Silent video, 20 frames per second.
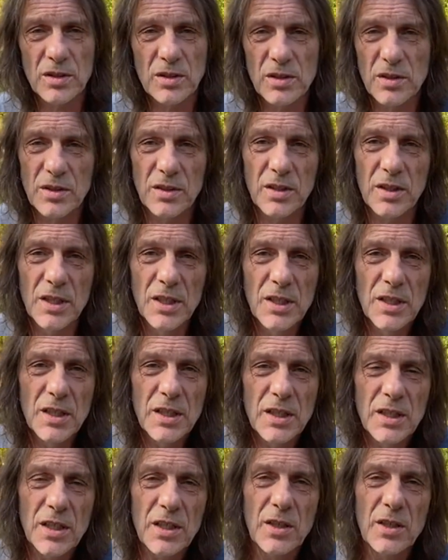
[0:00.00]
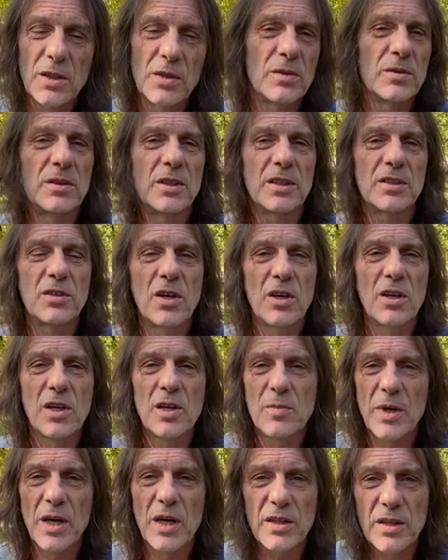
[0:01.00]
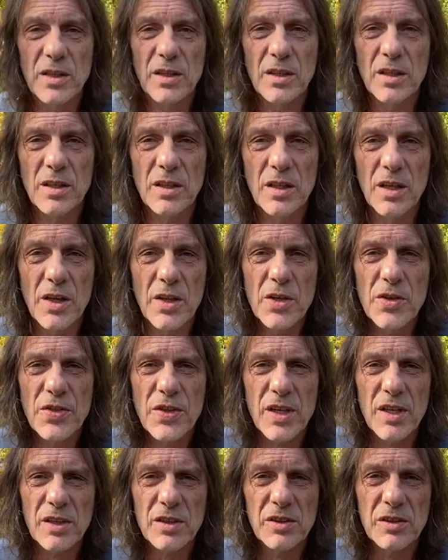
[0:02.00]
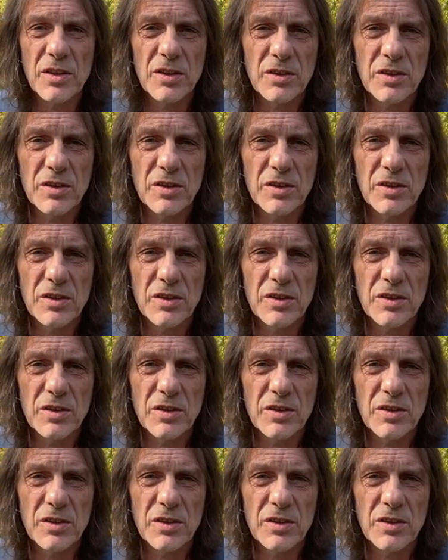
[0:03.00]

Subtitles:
or you know, not talking about other things.